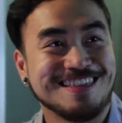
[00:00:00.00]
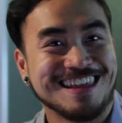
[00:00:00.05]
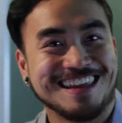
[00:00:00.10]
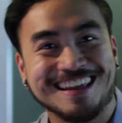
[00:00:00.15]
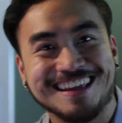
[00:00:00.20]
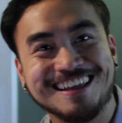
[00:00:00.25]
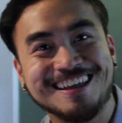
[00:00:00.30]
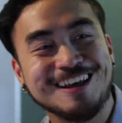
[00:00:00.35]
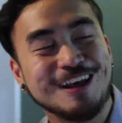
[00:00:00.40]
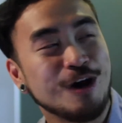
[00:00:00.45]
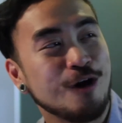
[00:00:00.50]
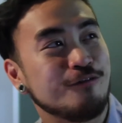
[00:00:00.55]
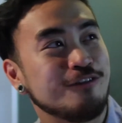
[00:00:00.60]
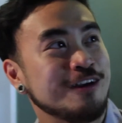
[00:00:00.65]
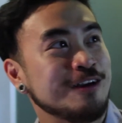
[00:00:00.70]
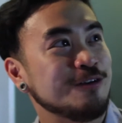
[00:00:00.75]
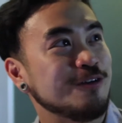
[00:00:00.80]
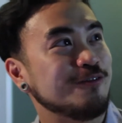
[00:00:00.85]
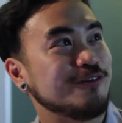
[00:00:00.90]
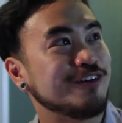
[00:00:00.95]
thing over
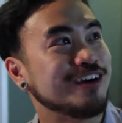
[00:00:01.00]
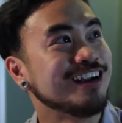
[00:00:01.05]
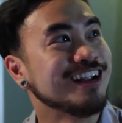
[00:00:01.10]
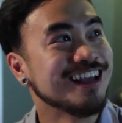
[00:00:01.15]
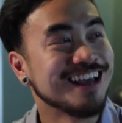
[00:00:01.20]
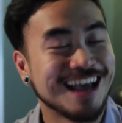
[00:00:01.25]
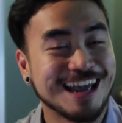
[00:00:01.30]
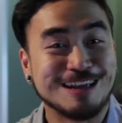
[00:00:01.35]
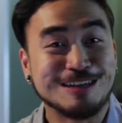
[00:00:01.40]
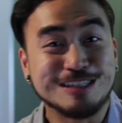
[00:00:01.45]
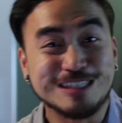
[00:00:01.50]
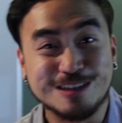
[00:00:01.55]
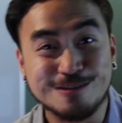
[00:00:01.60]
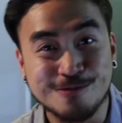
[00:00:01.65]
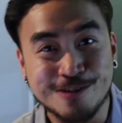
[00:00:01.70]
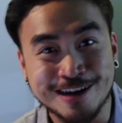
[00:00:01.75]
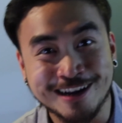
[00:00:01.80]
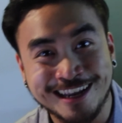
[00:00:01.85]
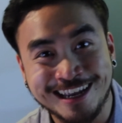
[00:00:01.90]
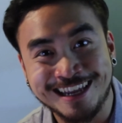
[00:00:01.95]
and over. I used to
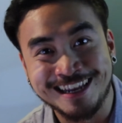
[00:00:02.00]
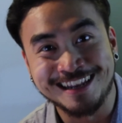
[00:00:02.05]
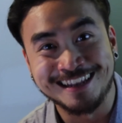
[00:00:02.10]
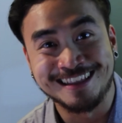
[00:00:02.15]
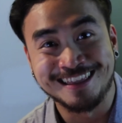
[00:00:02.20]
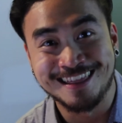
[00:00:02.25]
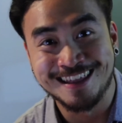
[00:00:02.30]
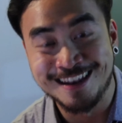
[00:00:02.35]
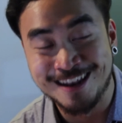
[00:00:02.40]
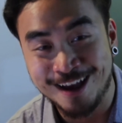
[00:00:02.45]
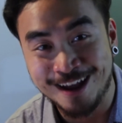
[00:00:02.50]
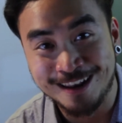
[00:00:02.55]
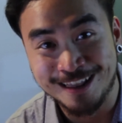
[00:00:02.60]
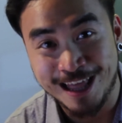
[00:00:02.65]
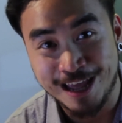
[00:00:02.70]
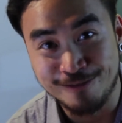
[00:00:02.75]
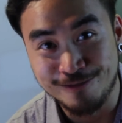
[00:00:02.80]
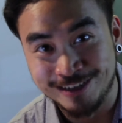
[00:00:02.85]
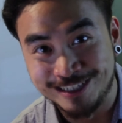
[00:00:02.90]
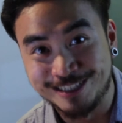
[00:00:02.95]
work in the
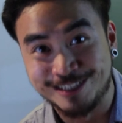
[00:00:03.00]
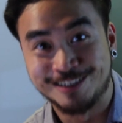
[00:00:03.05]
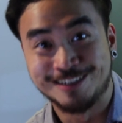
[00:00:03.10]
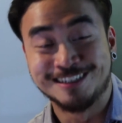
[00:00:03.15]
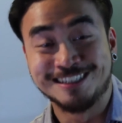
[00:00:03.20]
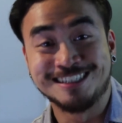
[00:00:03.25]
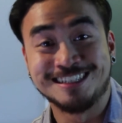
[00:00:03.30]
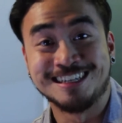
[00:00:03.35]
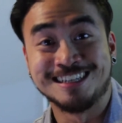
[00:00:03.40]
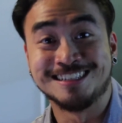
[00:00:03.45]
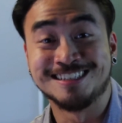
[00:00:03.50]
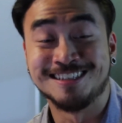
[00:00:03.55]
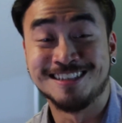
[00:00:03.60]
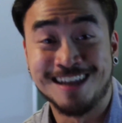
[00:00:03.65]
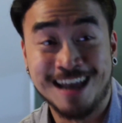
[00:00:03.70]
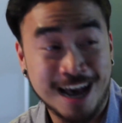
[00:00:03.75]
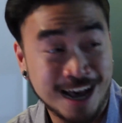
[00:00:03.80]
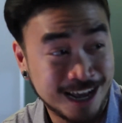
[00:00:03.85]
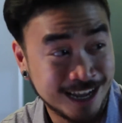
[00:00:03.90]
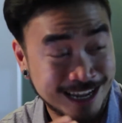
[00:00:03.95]
non-life insurance in,
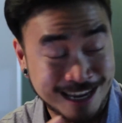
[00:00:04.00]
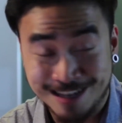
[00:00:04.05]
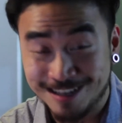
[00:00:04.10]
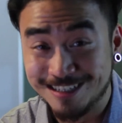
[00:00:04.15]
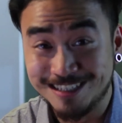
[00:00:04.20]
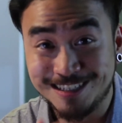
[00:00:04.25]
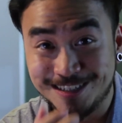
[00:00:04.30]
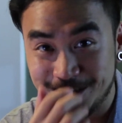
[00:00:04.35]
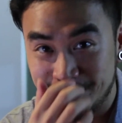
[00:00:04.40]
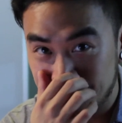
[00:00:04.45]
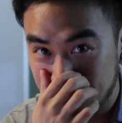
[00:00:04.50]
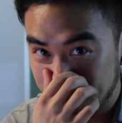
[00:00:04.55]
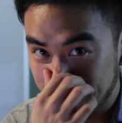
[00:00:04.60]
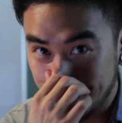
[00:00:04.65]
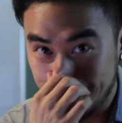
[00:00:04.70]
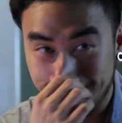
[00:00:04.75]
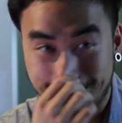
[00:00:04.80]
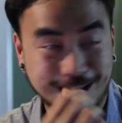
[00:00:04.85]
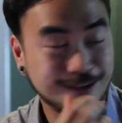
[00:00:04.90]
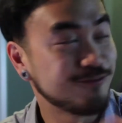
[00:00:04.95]
uh, industry
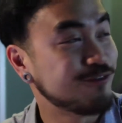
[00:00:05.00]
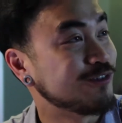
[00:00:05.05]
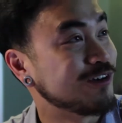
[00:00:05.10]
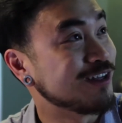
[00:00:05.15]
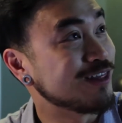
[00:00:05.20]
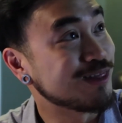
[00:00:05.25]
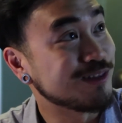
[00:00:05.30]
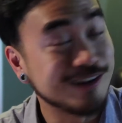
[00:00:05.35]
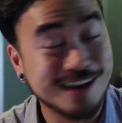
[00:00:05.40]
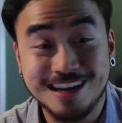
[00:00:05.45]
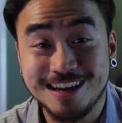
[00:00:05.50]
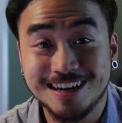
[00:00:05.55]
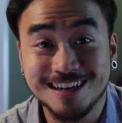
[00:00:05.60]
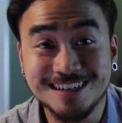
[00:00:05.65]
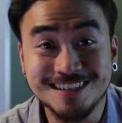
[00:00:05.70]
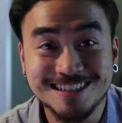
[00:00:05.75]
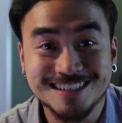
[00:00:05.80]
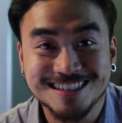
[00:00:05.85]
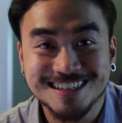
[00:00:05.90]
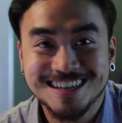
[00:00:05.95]
like for three
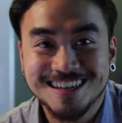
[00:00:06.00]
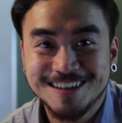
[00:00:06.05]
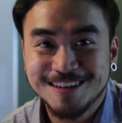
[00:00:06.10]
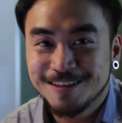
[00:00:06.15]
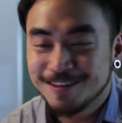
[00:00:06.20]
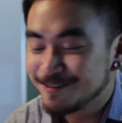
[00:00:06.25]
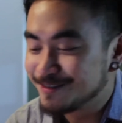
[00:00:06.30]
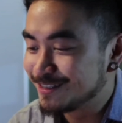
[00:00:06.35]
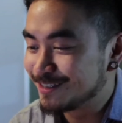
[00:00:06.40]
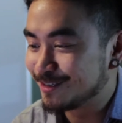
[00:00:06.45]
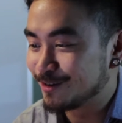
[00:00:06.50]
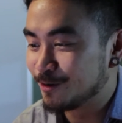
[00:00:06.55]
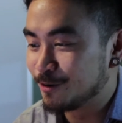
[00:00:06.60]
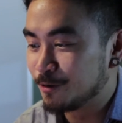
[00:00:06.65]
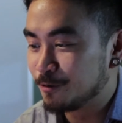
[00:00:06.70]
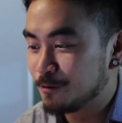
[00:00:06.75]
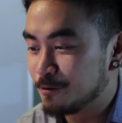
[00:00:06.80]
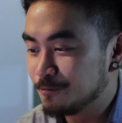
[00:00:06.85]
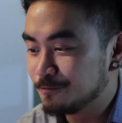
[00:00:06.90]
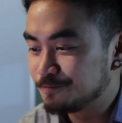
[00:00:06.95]
years.
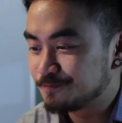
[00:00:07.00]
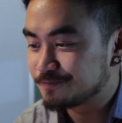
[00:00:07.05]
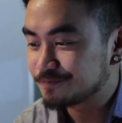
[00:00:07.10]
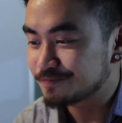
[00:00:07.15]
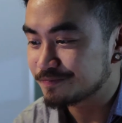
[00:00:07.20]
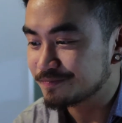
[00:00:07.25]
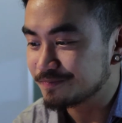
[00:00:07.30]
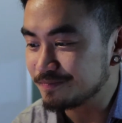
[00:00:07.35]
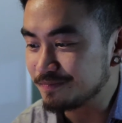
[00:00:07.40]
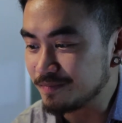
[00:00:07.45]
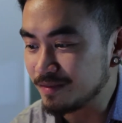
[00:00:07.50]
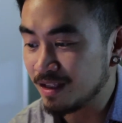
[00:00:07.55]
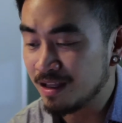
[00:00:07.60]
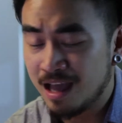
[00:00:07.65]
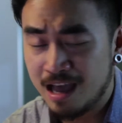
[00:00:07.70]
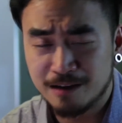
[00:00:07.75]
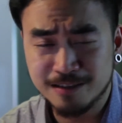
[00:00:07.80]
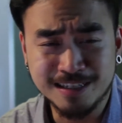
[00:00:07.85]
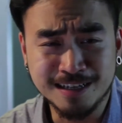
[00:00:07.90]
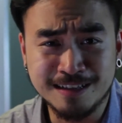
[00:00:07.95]
So,
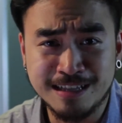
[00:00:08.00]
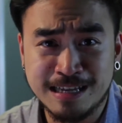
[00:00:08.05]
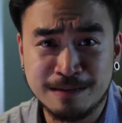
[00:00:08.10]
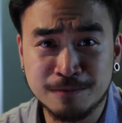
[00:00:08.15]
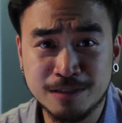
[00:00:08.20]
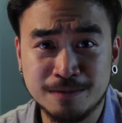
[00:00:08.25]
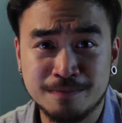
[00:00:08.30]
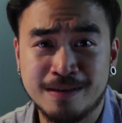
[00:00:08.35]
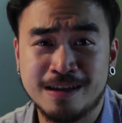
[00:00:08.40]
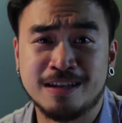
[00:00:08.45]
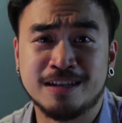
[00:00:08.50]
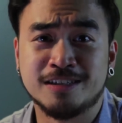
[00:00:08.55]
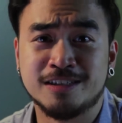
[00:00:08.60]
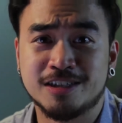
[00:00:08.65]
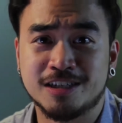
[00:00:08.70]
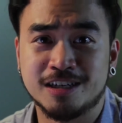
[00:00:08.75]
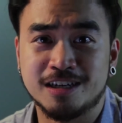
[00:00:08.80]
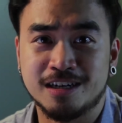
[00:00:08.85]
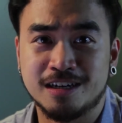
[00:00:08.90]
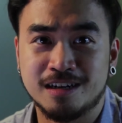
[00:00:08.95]
I was a claims
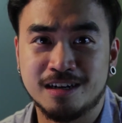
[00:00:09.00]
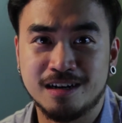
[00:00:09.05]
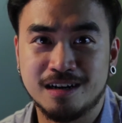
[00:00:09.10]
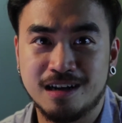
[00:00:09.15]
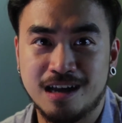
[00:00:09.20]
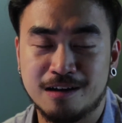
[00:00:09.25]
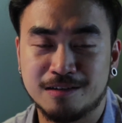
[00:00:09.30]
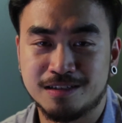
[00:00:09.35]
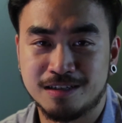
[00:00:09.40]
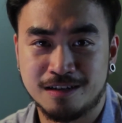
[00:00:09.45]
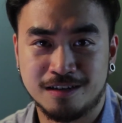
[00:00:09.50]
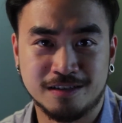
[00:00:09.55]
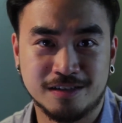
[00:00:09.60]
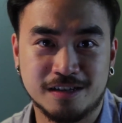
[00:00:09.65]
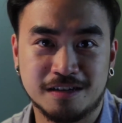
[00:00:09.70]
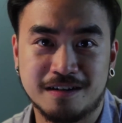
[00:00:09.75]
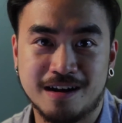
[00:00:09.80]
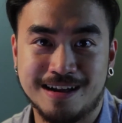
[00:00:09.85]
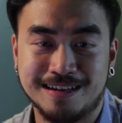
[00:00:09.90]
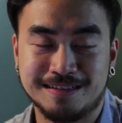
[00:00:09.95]
manager. I was an
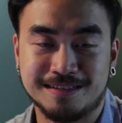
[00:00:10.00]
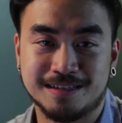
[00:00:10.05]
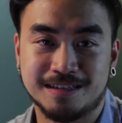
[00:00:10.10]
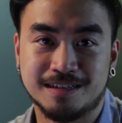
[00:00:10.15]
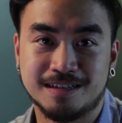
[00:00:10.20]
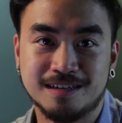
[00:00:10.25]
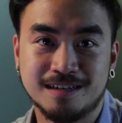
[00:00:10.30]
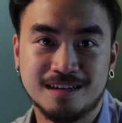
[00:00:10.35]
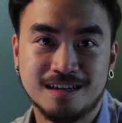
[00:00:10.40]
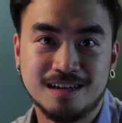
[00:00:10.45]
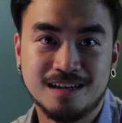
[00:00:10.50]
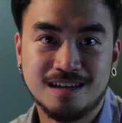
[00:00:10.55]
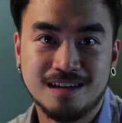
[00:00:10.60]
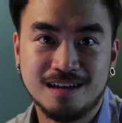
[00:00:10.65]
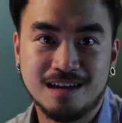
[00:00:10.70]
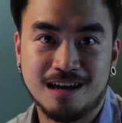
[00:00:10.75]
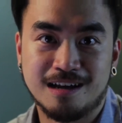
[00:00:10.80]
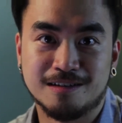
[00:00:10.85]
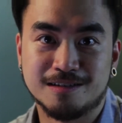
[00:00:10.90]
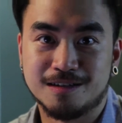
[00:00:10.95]
underwriter.
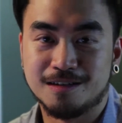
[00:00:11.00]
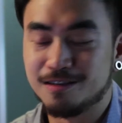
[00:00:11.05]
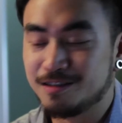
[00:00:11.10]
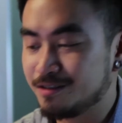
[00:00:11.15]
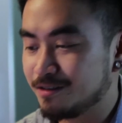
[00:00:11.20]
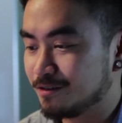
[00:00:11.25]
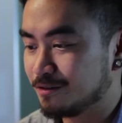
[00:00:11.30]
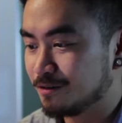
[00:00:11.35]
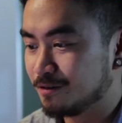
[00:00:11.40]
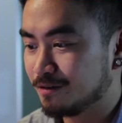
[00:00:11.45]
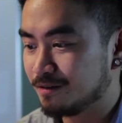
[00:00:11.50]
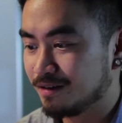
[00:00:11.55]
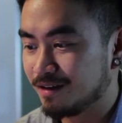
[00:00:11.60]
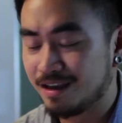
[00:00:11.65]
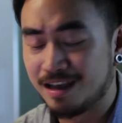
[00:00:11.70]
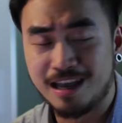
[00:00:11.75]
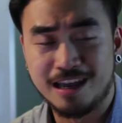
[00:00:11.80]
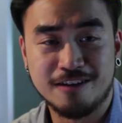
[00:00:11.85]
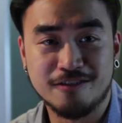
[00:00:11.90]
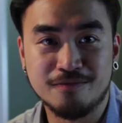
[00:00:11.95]
I was also a
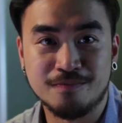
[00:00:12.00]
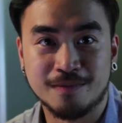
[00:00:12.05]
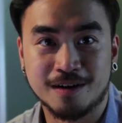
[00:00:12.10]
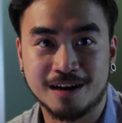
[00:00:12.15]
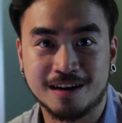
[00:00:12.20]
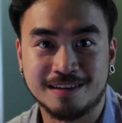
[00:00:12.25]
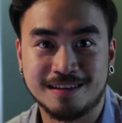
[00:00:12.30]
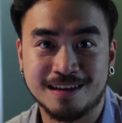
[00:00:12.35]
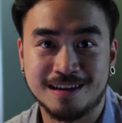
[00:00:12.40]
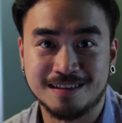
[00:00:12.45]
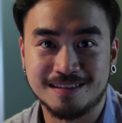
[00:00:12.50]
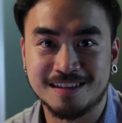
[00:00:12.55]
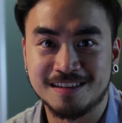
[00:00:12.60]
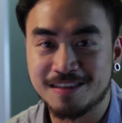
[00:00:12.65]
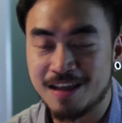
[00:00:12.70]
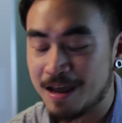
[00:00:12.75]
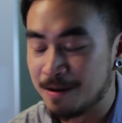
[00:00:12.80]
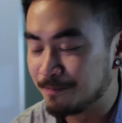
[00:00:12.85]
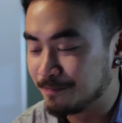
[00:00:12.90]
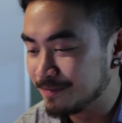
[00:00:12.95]
head of marketing at the
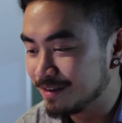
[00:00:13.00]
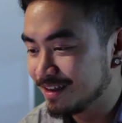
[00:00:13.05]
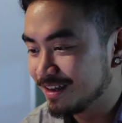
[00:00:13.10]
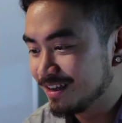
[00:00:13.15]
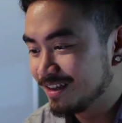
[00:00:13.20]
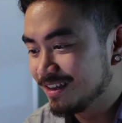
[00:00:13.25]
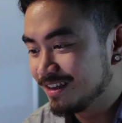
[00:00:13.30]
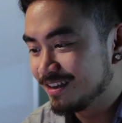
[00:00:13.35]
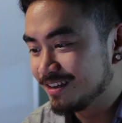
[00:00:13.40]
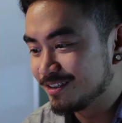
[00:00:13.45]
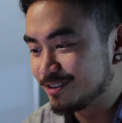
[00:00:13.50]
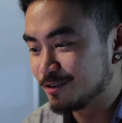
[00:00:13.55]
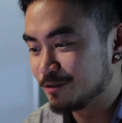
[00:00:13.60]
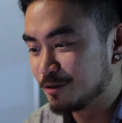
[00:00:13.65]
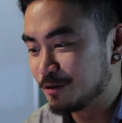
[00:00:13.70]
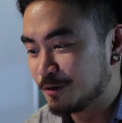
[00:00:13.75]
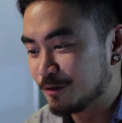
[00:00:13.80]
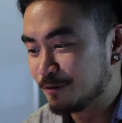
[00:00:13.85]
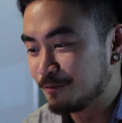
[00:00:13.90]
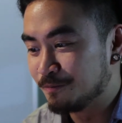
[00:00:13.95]
time.
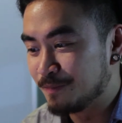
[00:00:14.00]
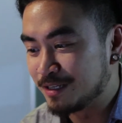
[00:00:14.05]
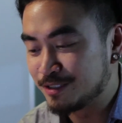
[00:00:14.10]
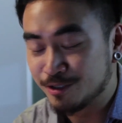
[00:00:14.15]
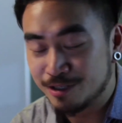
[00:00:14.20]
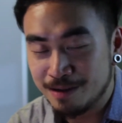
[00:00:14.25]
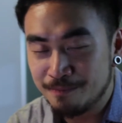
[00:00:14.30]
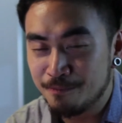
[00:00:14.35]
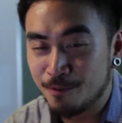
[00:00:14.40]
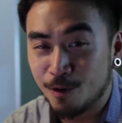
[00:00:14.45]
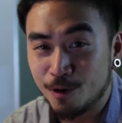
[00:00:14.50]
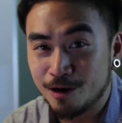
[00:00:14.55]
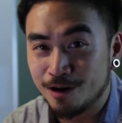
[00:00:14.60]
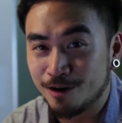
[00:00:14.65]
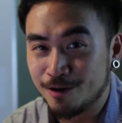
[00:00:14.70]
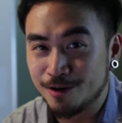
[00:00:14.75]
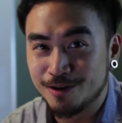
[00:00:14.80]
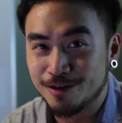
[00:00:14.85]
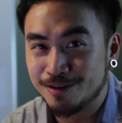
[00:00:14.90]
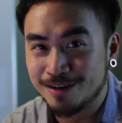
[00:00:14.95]
So medyo nabore
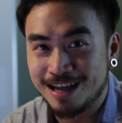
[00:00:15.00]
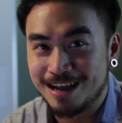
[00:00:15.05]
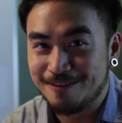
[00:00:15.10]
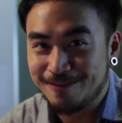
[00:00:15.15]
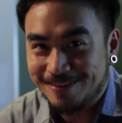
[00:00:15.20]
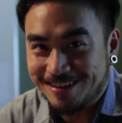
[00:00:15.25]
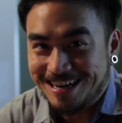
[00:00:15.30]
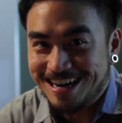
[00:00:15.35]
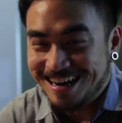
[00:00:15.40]
ako nun after